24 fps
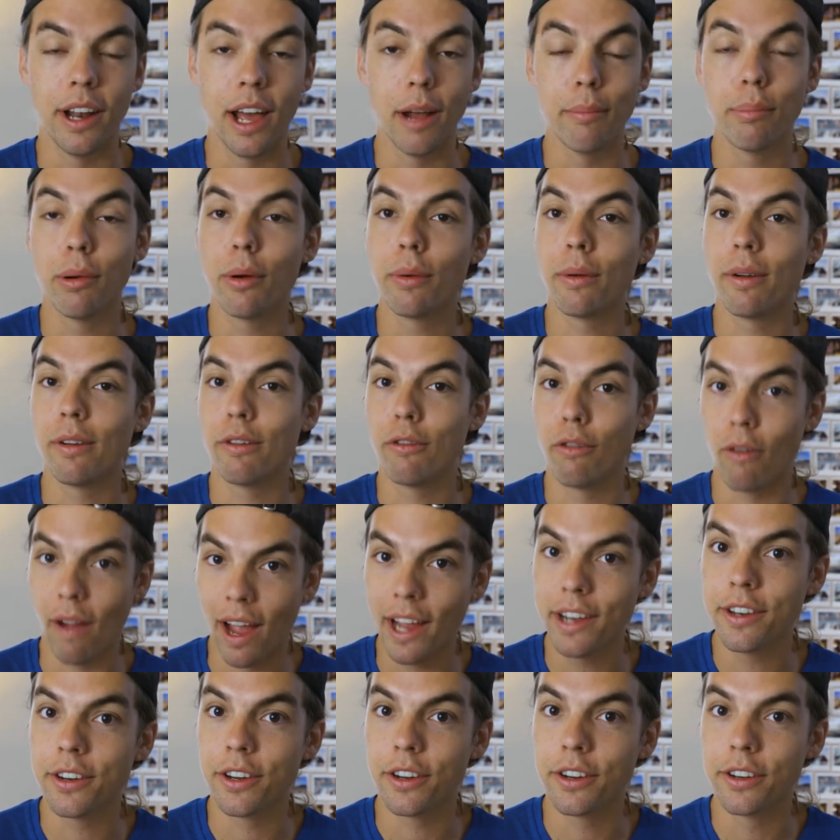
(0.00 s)
I broke a
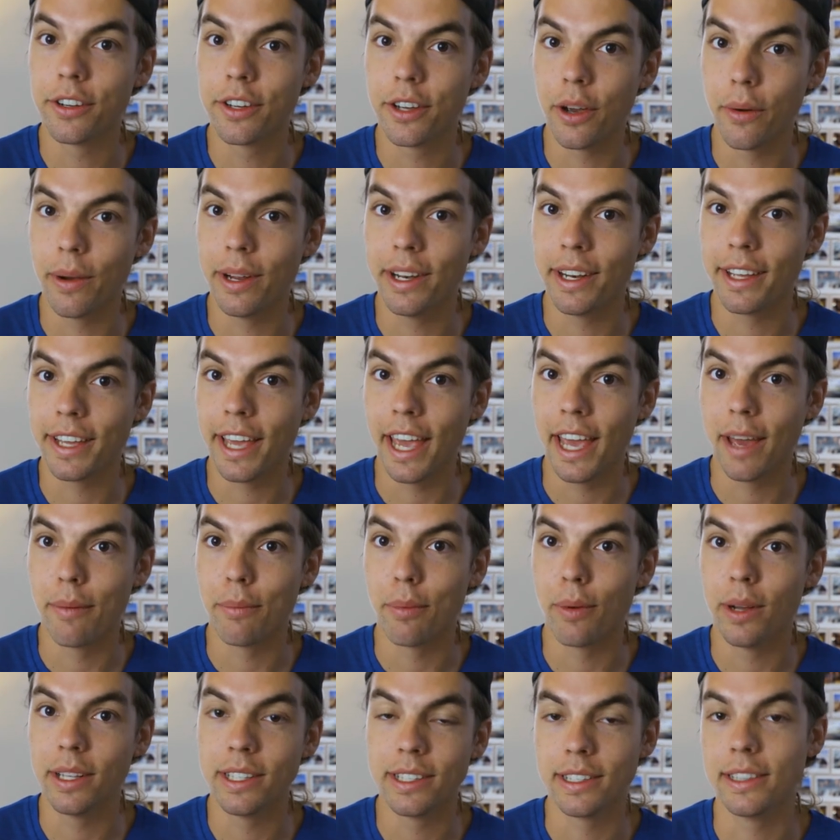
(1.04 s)
grinder going to camp
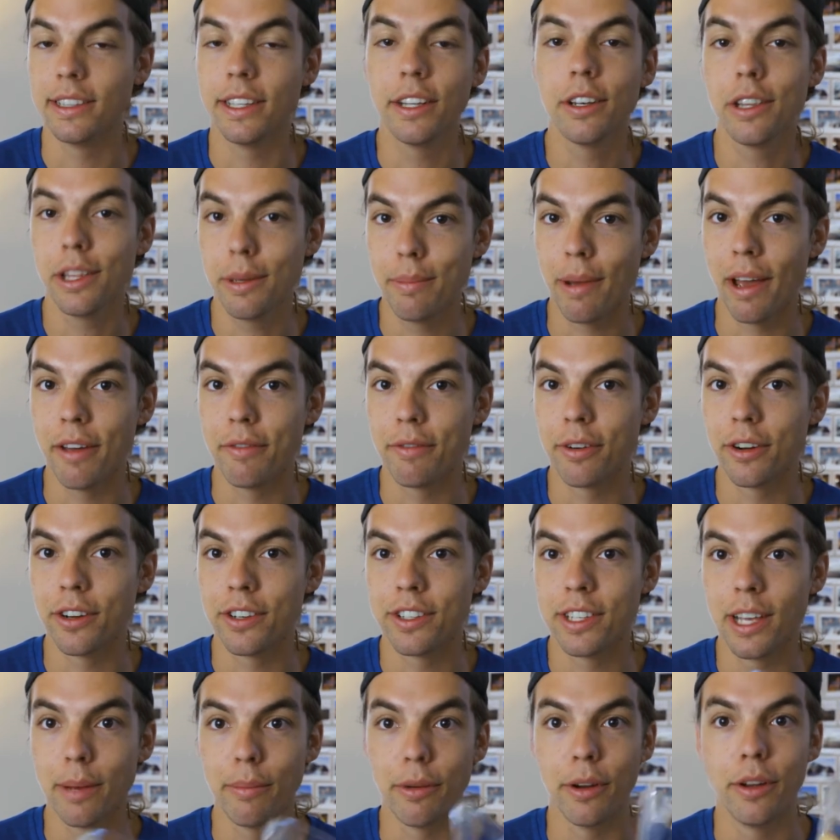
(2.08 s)
once, literally my
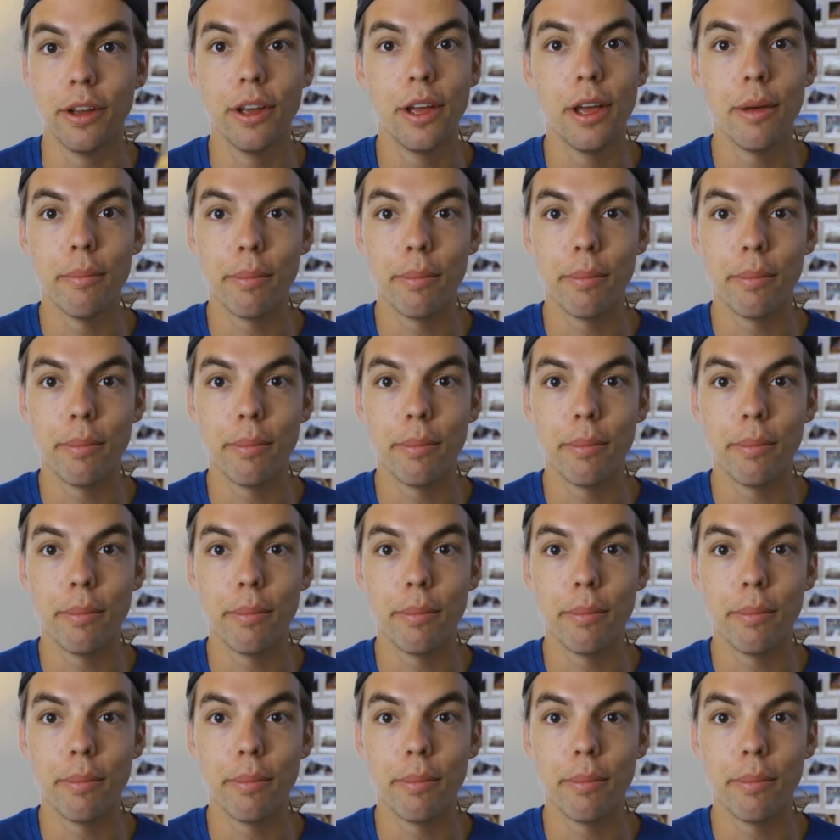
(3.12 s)
first summer,